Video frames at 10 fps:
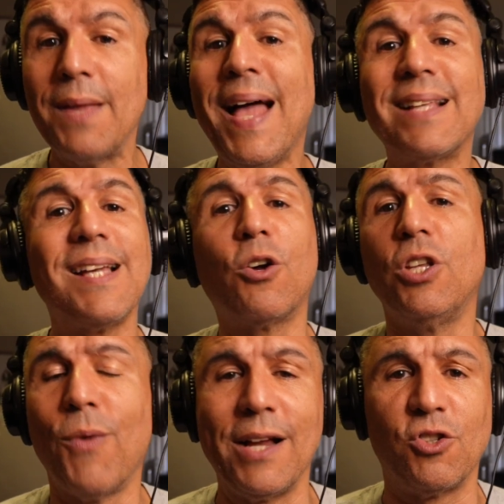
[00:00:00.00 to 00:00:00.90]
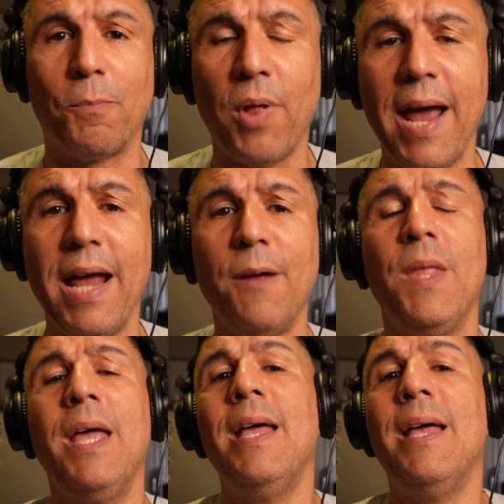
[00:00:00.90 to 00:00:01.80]
That's how good the Rangers are
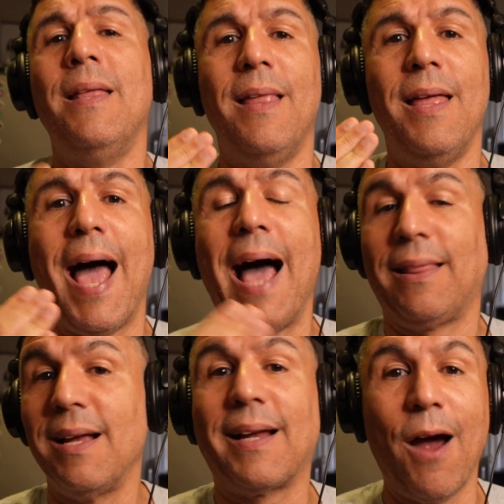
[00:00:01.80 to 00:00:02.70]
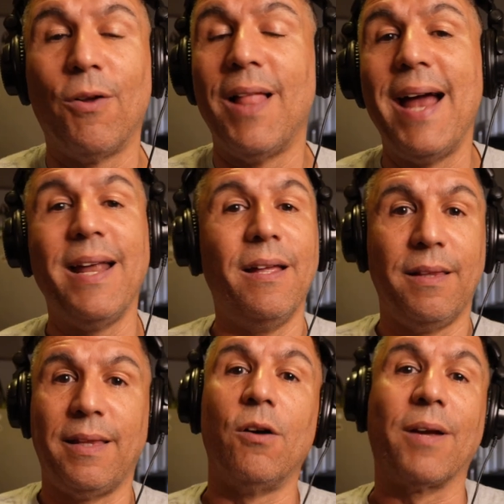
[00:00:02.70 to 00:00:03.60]
playing. I think Carolina,
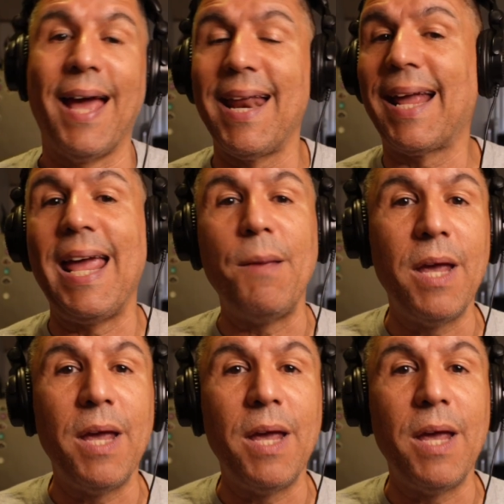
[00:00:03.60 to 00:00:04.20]
they'll get a game